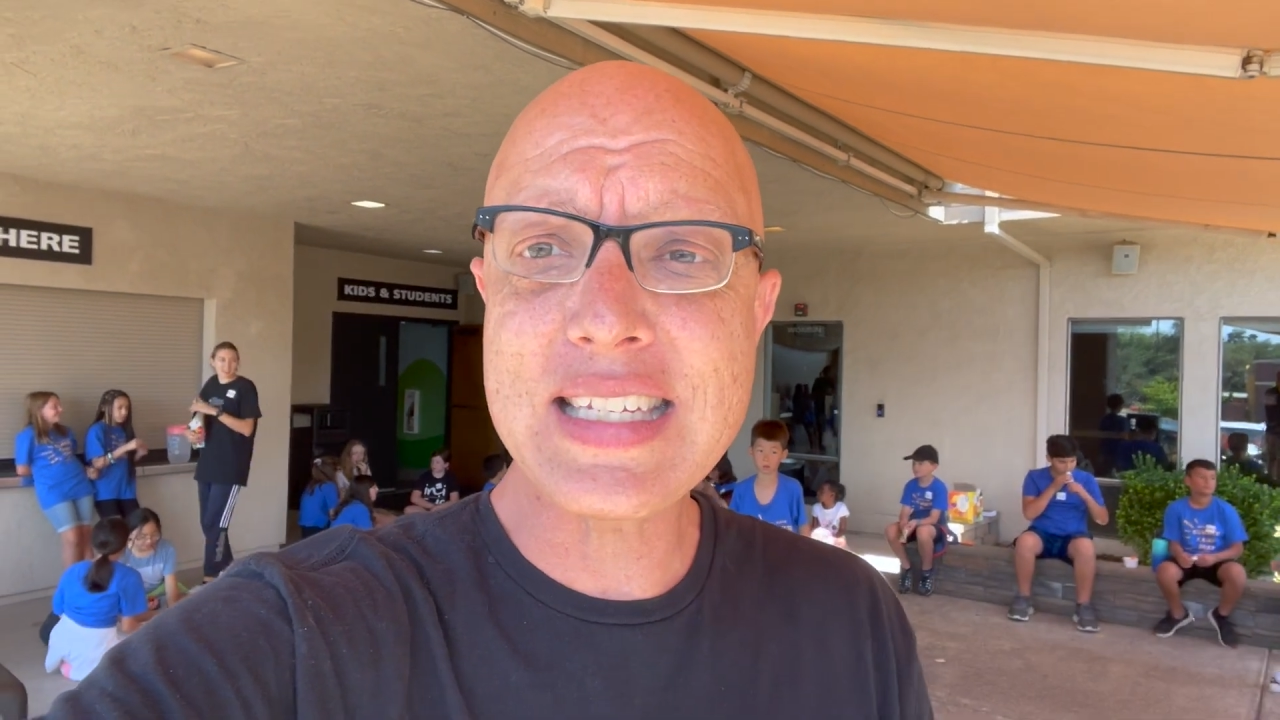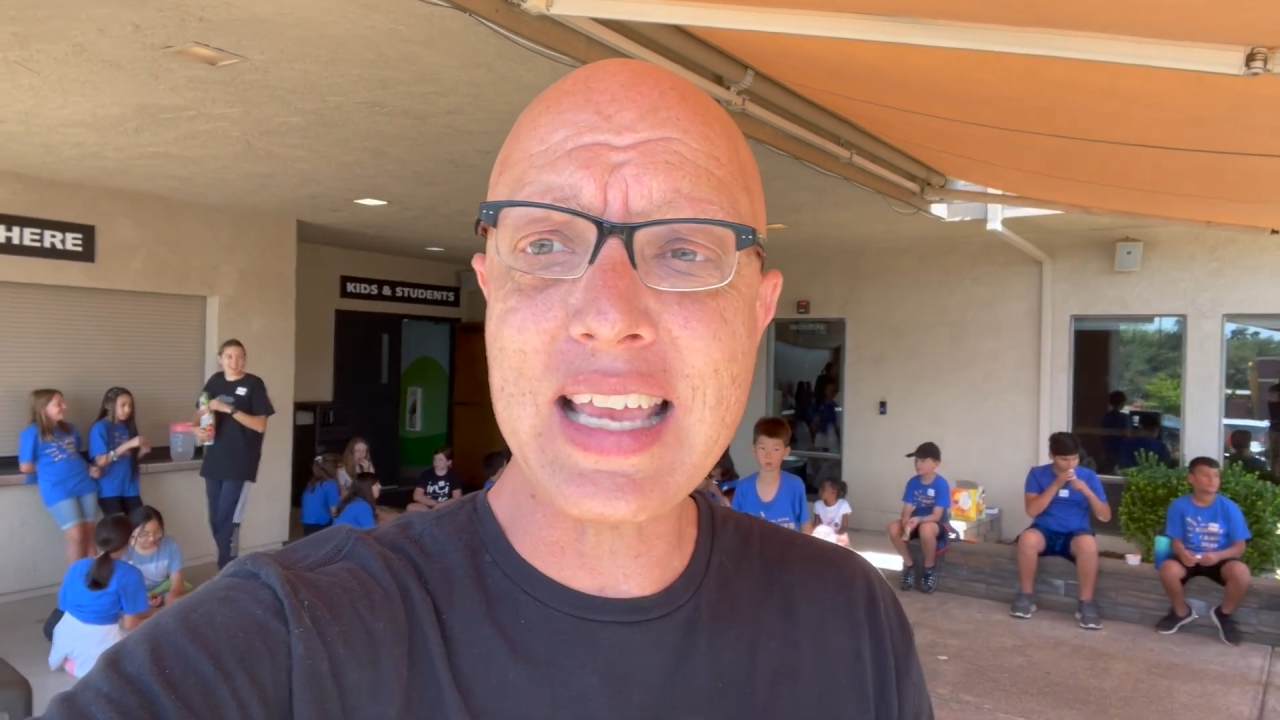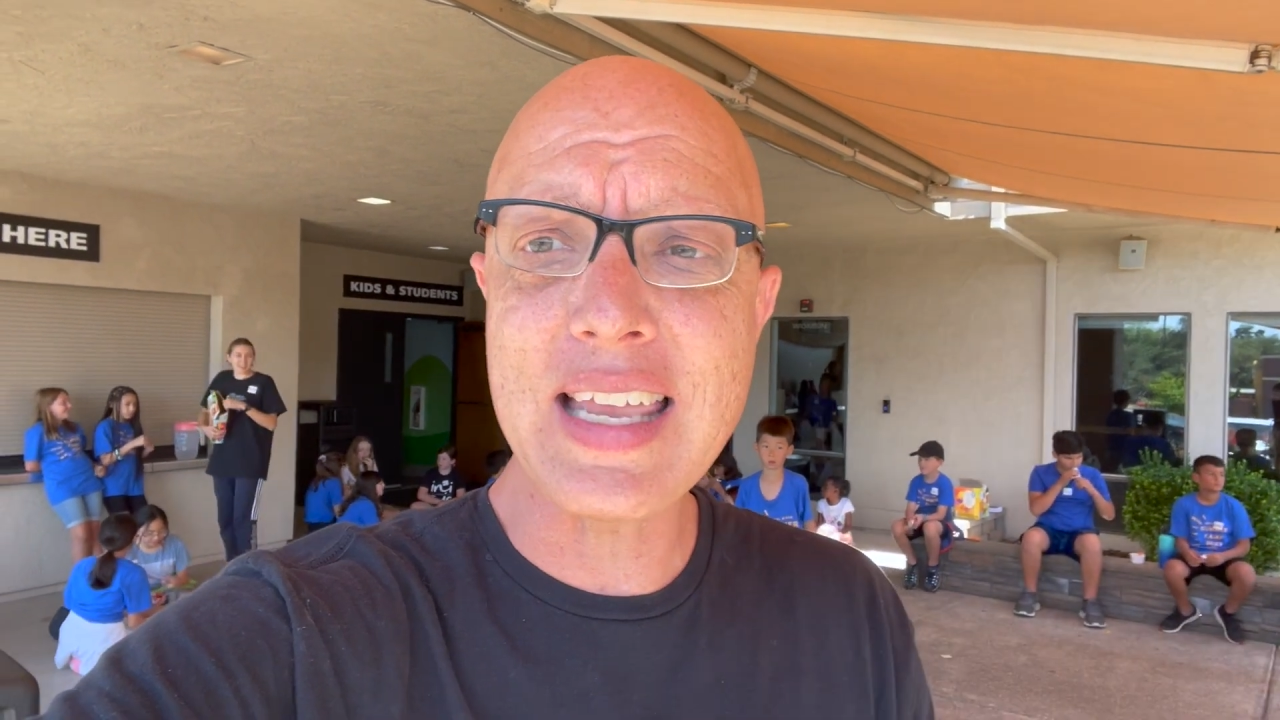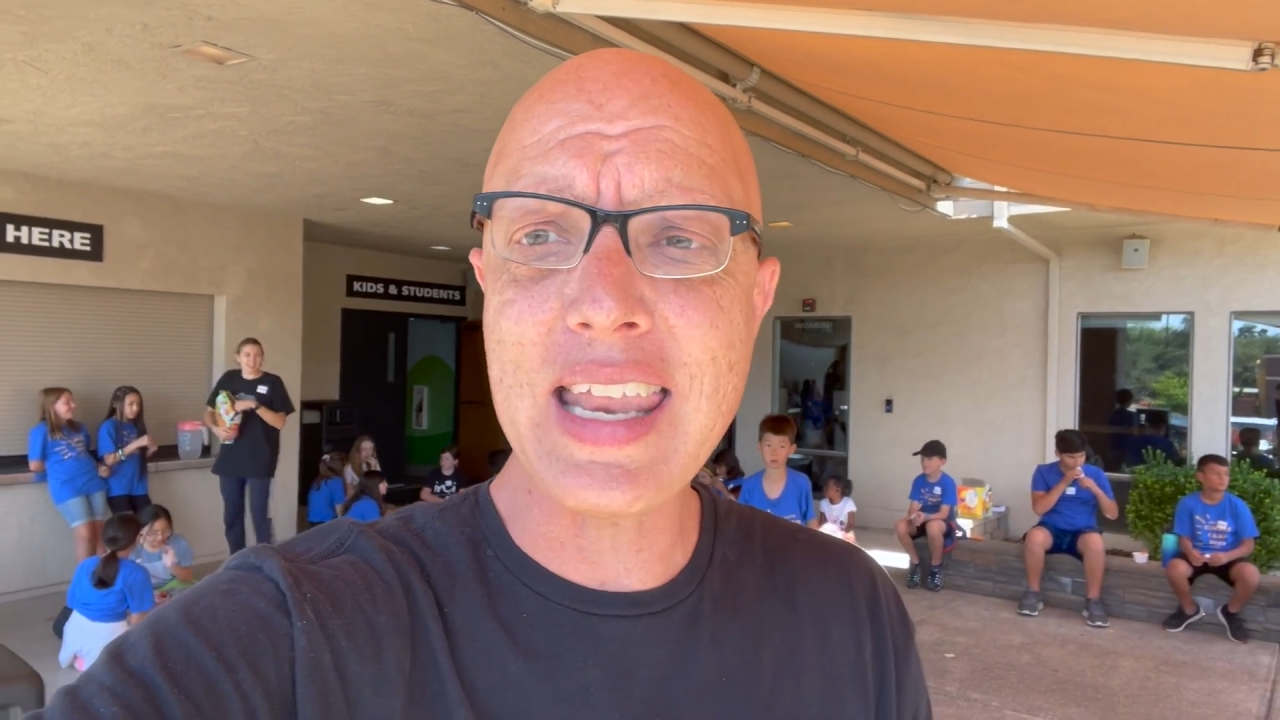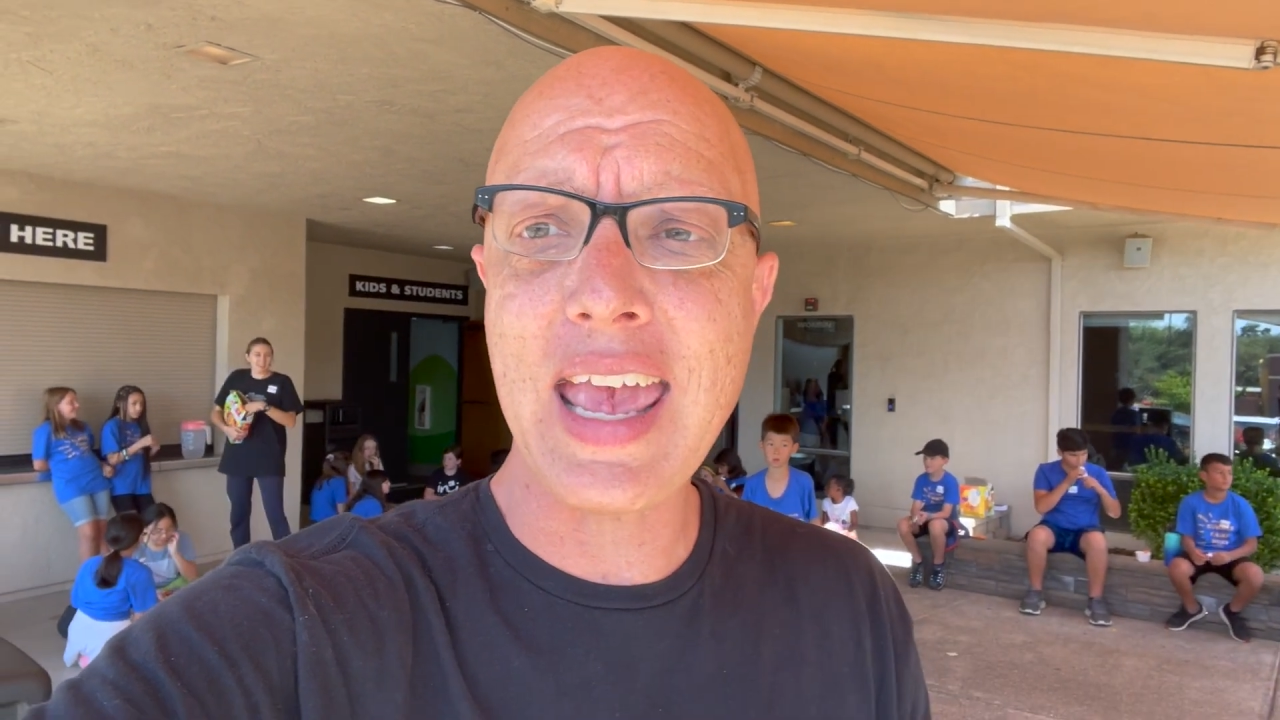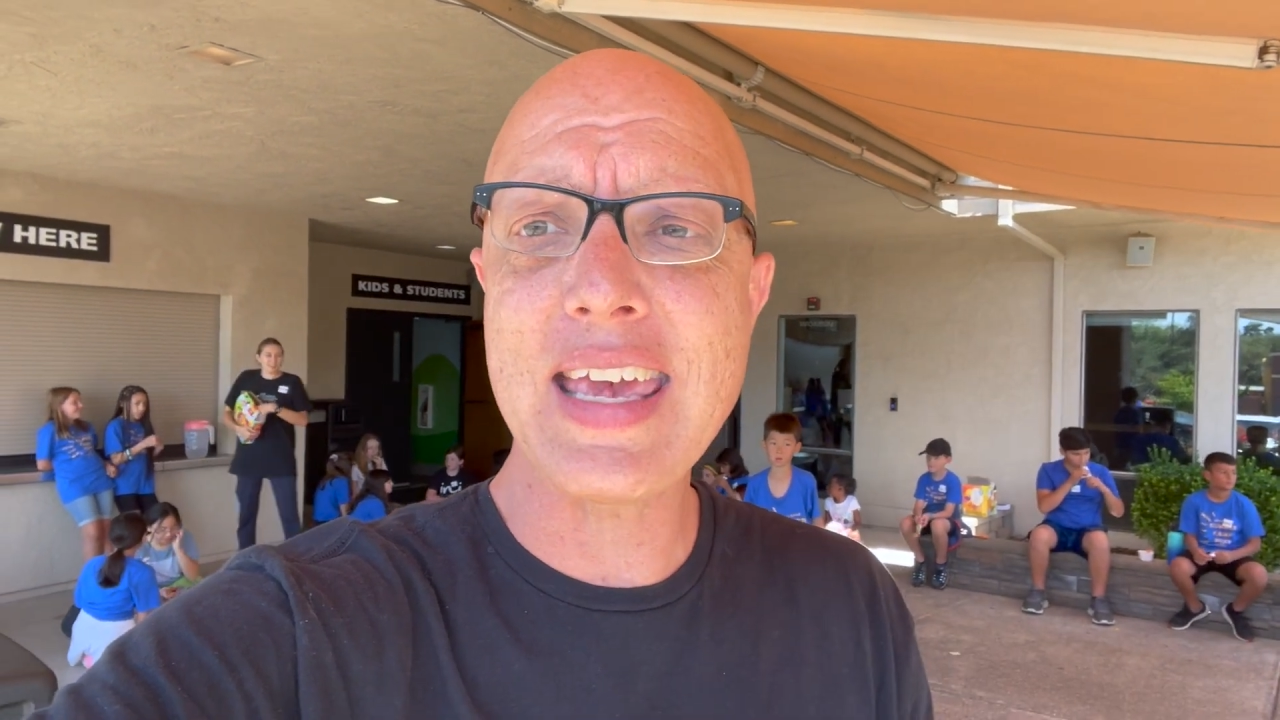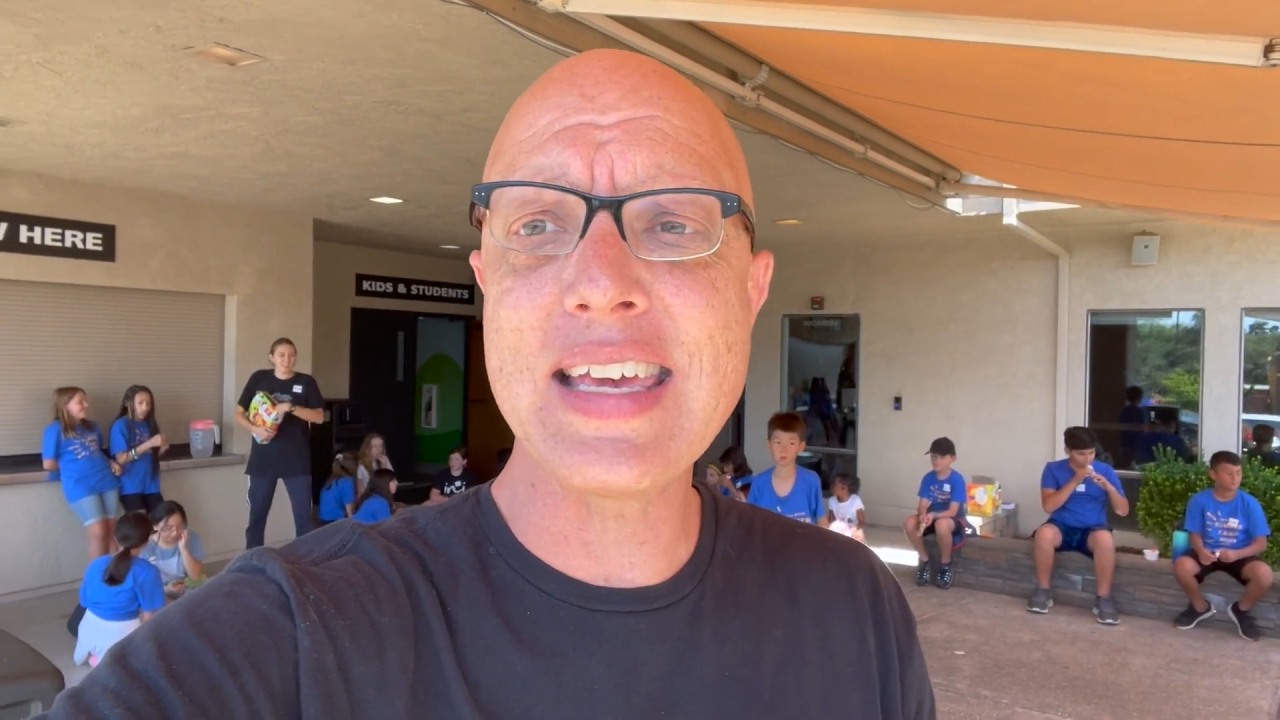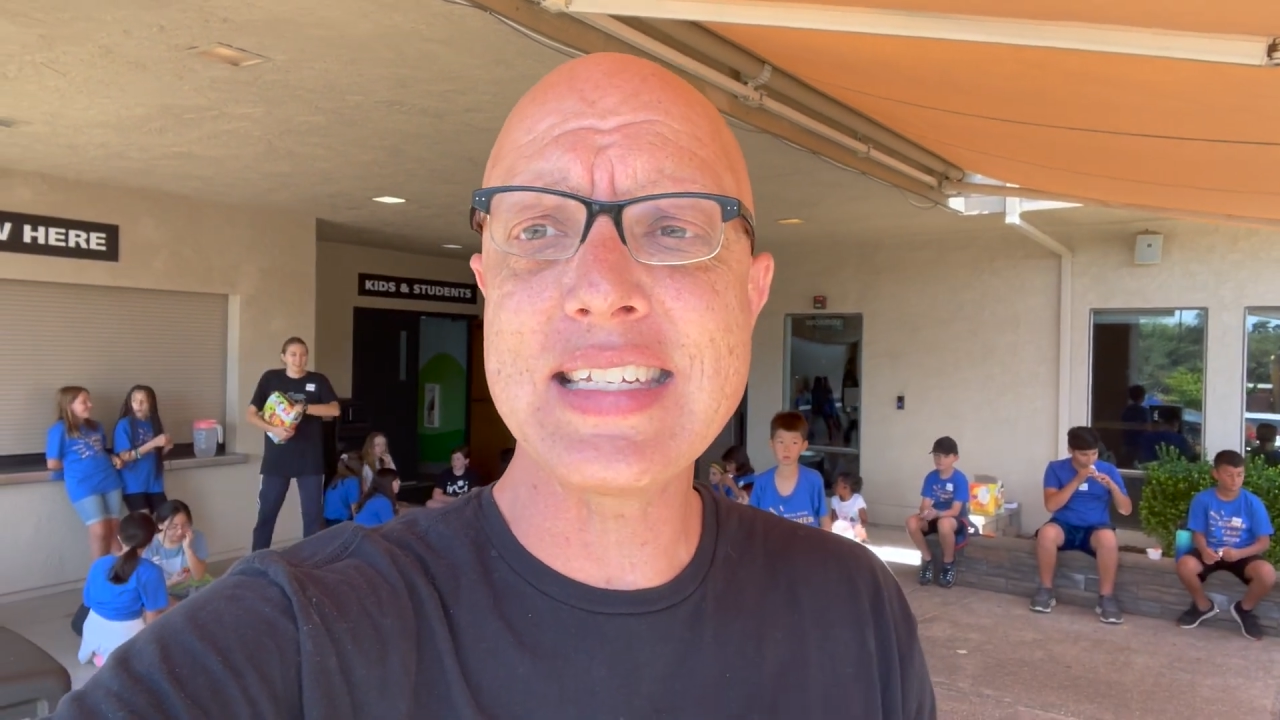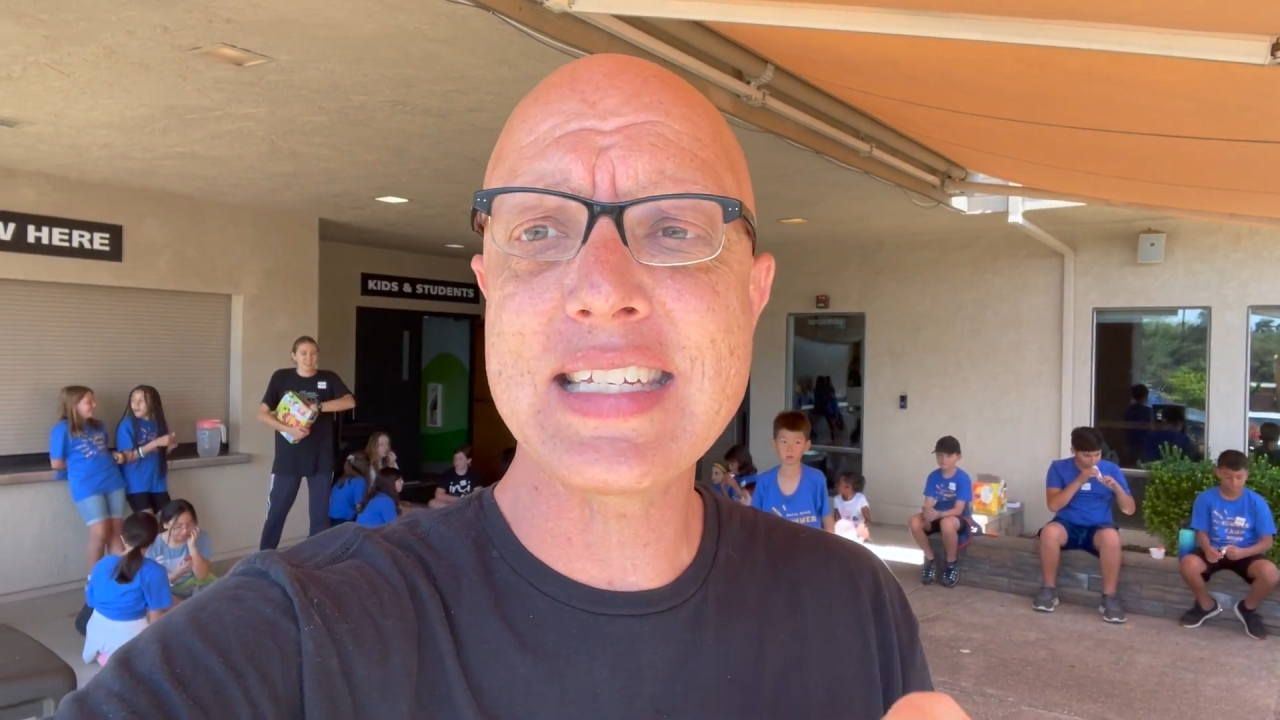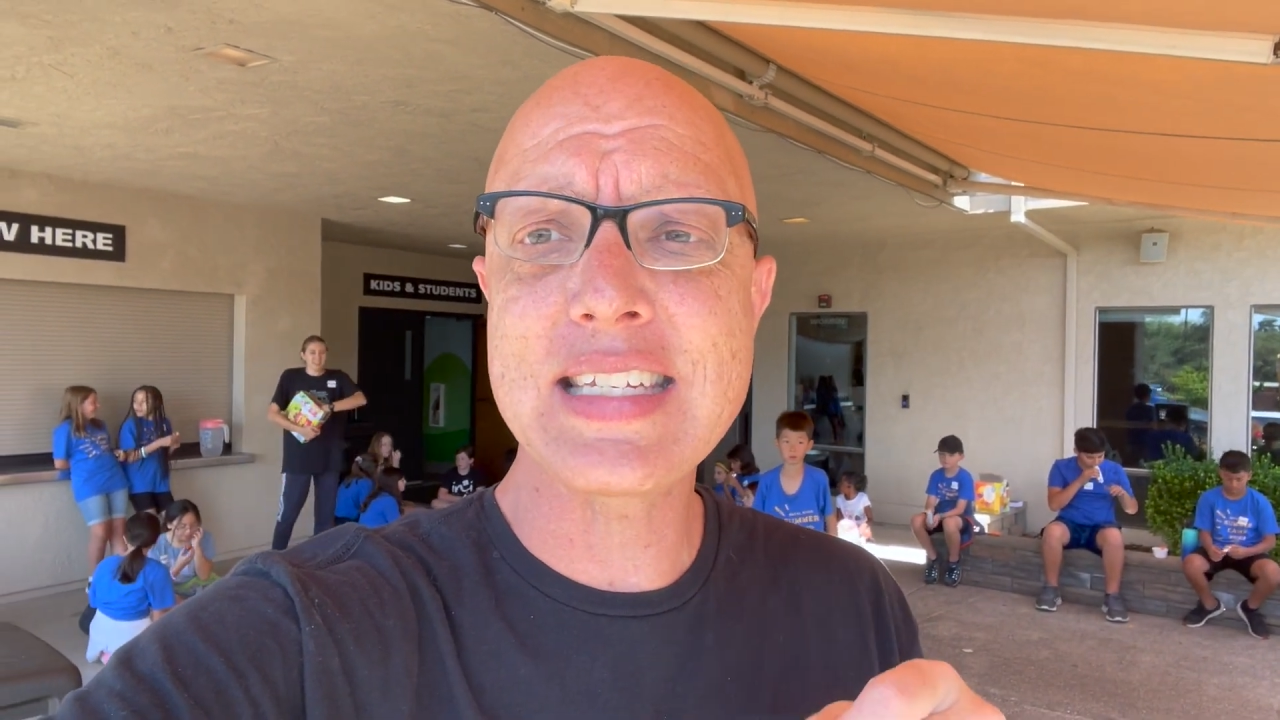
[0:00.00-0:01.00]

Sunday is